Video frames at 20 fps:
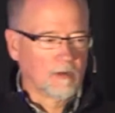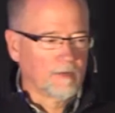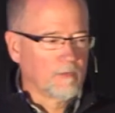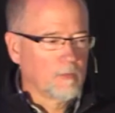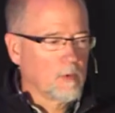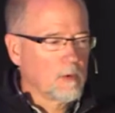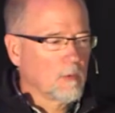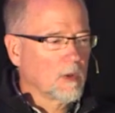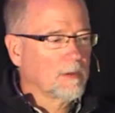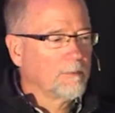if
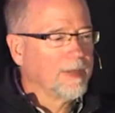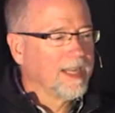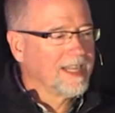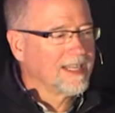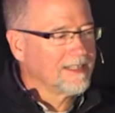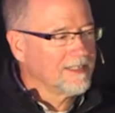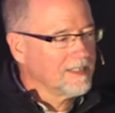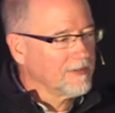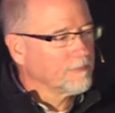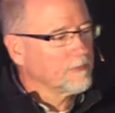we want to make
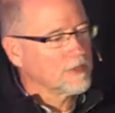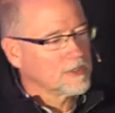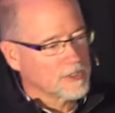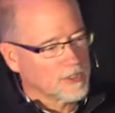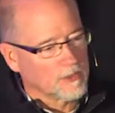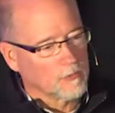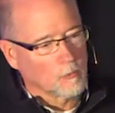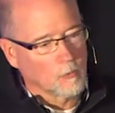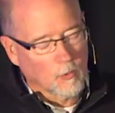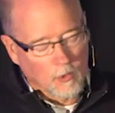a difference
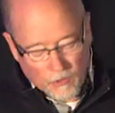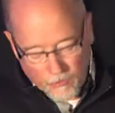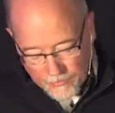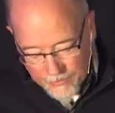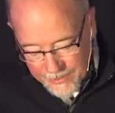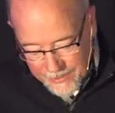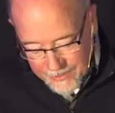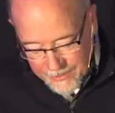in the world,